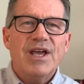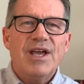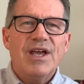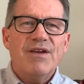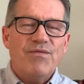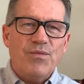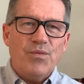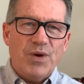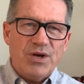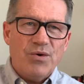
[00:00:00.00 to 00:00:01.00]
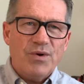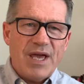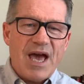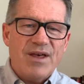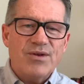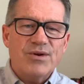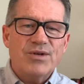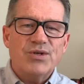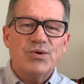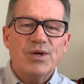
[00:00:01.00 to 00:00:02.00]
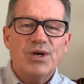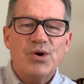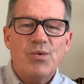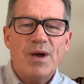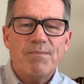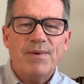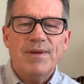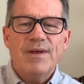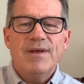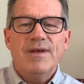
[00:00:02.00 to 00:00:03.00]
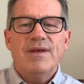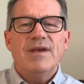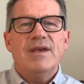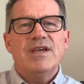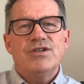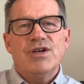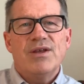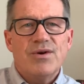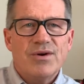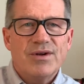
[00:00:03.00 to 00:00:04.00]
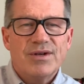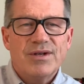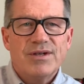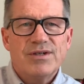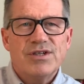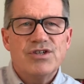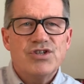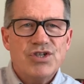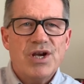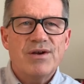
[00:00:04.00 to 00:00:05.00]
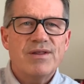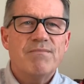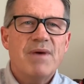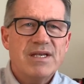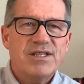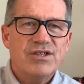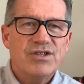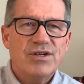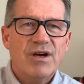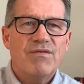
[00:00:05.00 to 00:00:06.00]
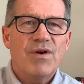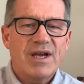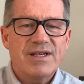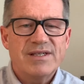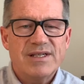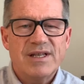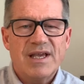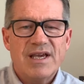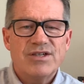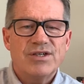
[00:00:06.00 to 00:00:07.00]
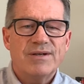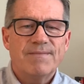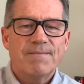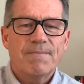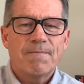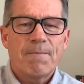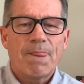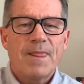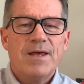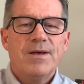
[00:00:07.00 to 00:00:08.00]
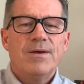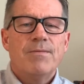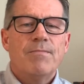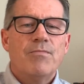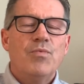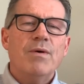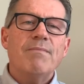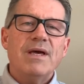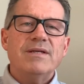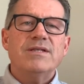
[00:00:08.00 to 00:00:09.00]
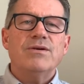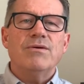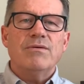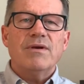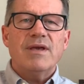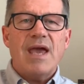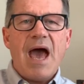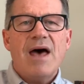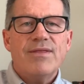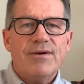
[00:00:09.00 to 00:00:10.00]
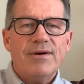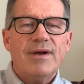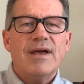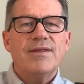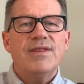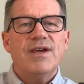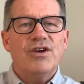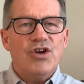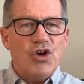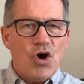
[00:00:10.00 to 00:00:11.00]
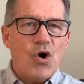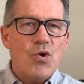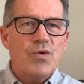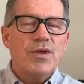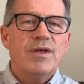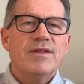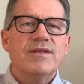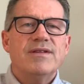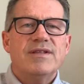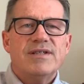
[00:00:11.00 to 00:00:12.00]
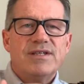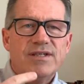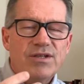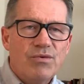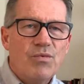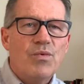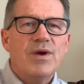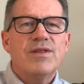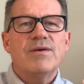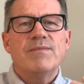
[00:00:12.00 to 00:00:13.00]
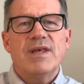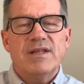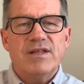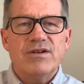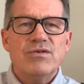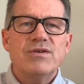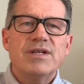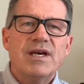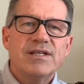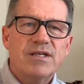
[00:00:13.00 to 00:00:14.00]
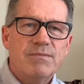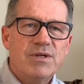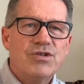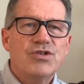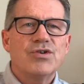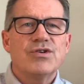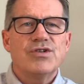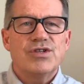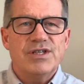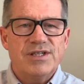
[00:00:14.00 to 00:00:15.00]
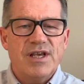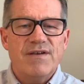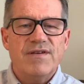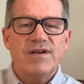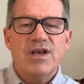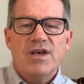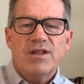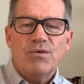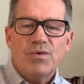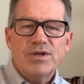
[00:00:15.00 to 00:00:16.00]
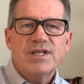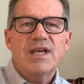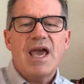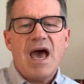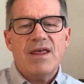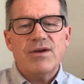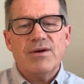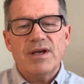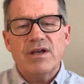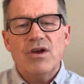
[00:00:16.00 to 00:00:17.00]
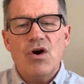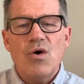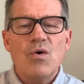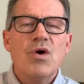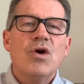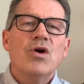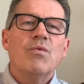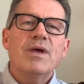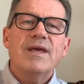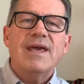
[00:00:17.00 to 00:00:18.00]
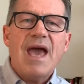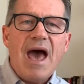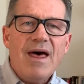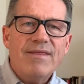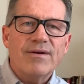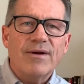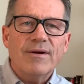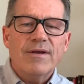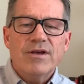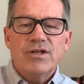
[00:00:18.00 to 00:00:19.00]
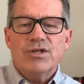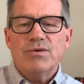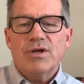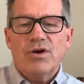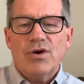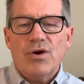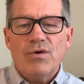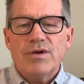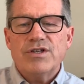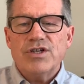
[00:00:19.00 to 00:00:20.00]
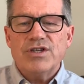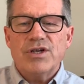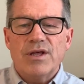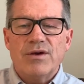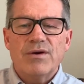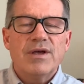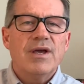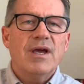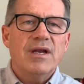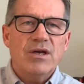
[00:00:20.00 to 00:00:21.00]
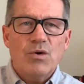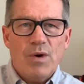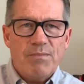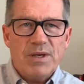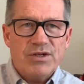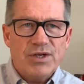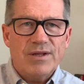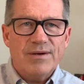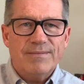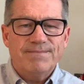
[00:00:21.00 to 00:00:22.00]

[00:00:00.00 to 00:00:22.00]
if we don't gather to equip each other to share the message of reconciliation? We're meant to gather and then go. This is the rhythm that the New Testament church is given, that we're to gather and go. We gather to encourage each other and equip each other.